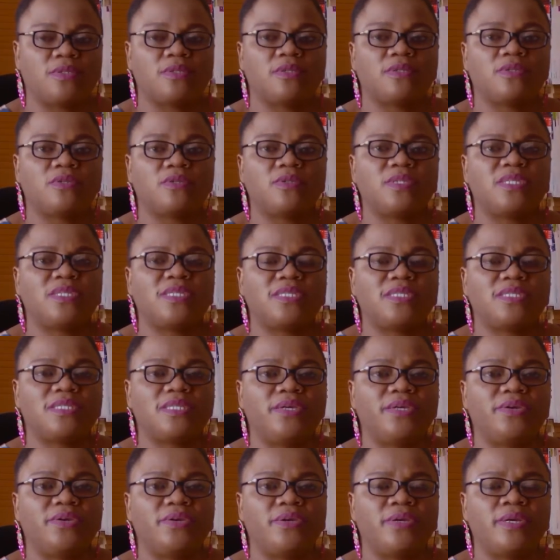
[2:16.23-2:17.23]
So this is
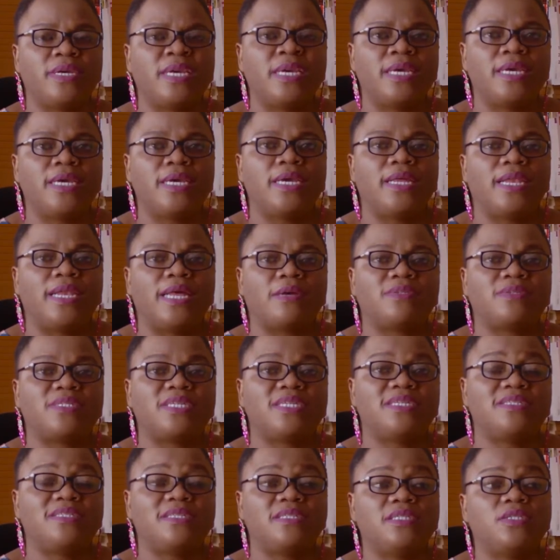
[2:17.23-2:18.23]
I would
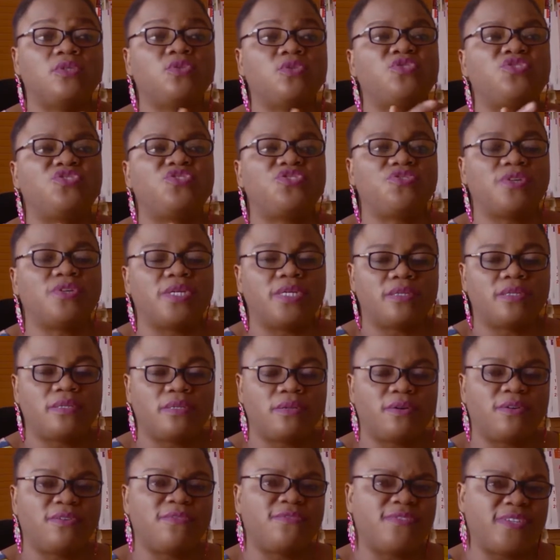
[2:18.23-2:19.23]
say, is a new strain
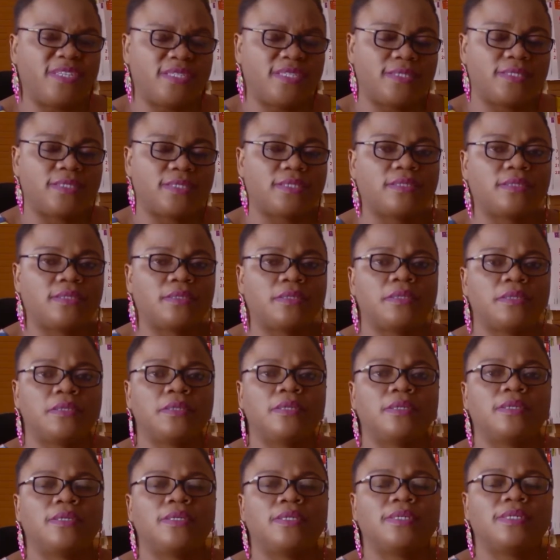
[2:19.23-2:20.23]
of it
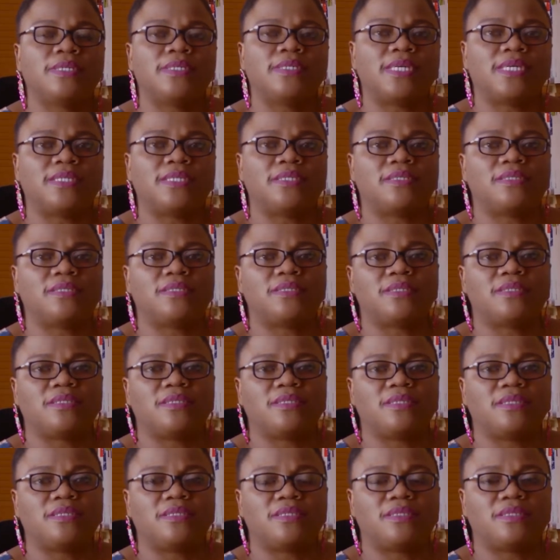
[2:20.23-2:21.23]
that
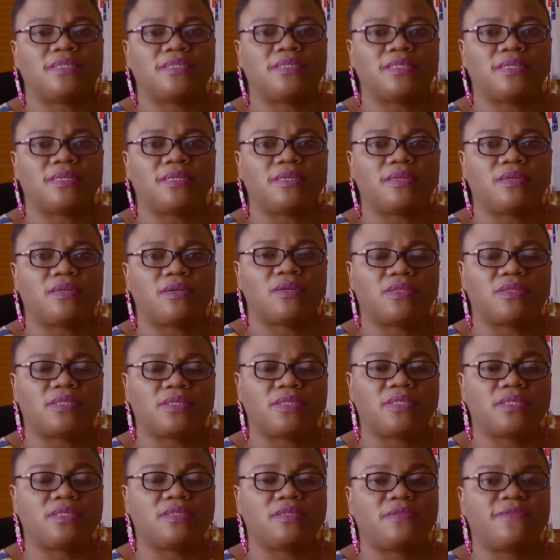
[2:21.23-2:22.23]

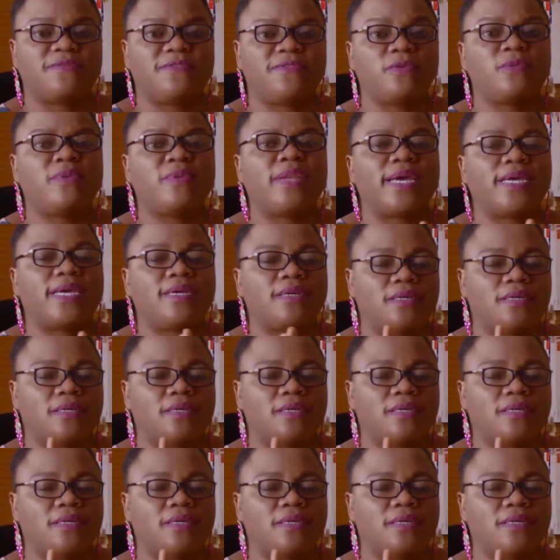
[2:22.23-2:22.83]
causes flu-like